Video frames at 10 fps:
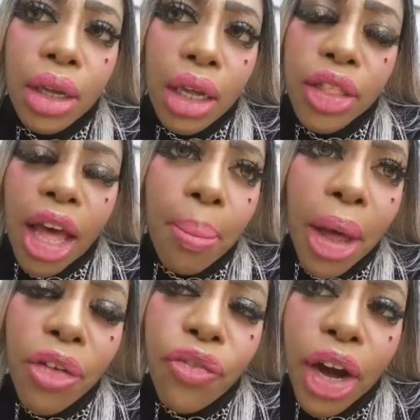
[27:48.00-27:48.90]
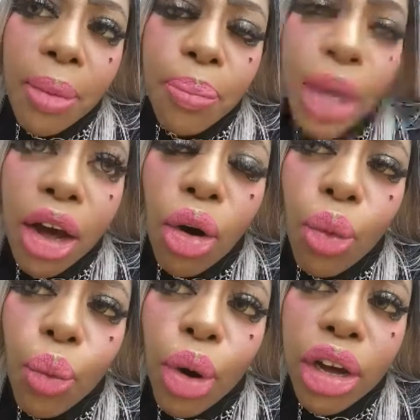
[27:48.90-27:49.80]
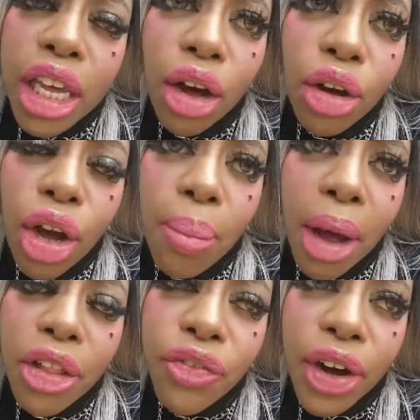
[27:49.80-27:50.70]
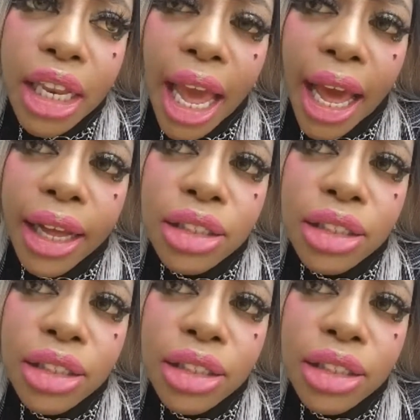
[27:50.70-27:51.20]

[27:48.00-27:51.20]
That motherfucking pill will kill your motherfucking ass.